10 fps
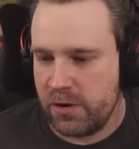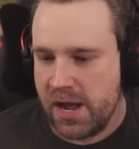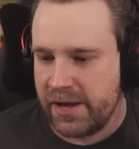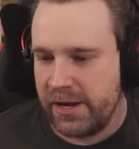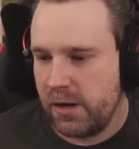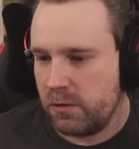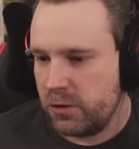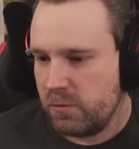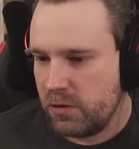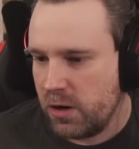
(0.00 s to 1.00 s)
You're not getting your
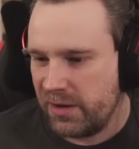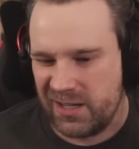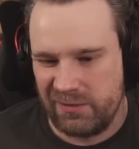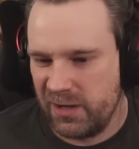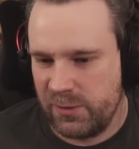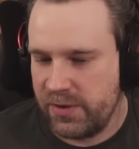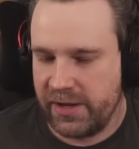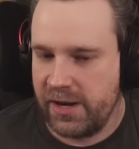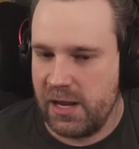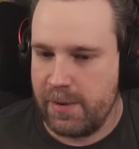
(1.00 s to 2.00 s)
Doom Guard, doesn't really do anything
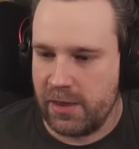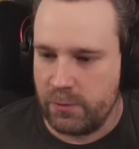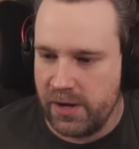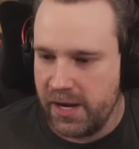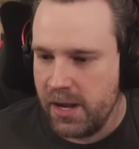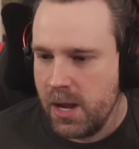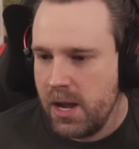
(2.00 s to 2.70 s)
in any of the other way.